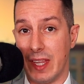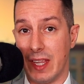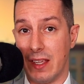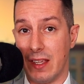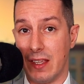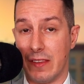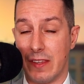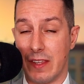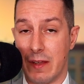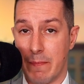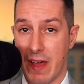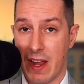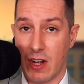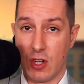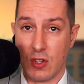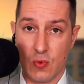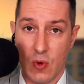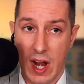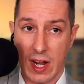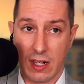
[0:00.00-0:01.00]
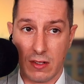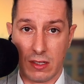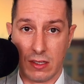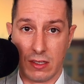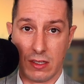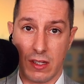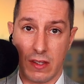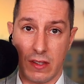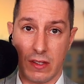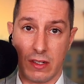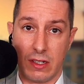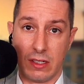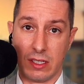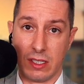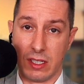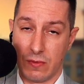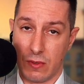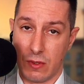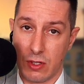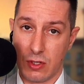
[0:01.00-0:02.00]
their marriage record, their
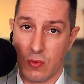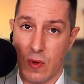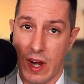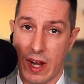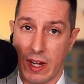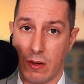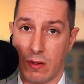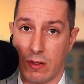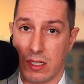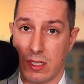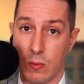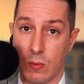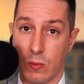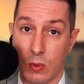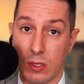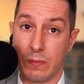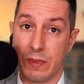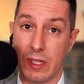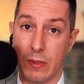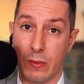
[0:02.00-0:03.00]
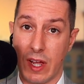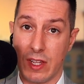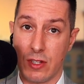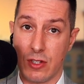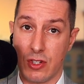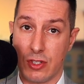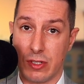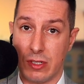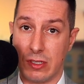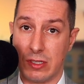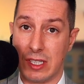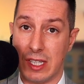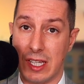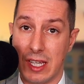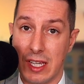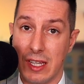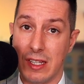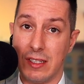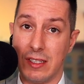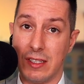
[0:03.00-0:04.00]
divorce records, will be registered
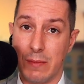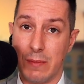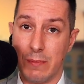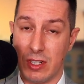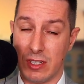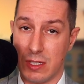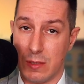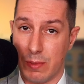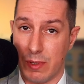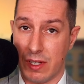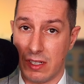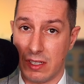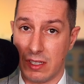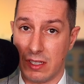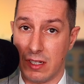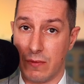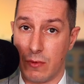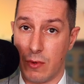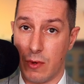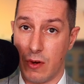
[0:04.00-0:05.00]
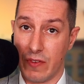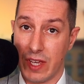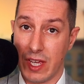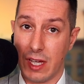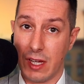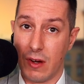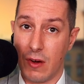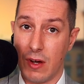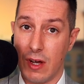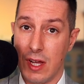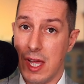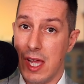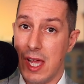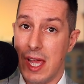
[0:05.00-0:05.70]
in the municipality of Rovigo,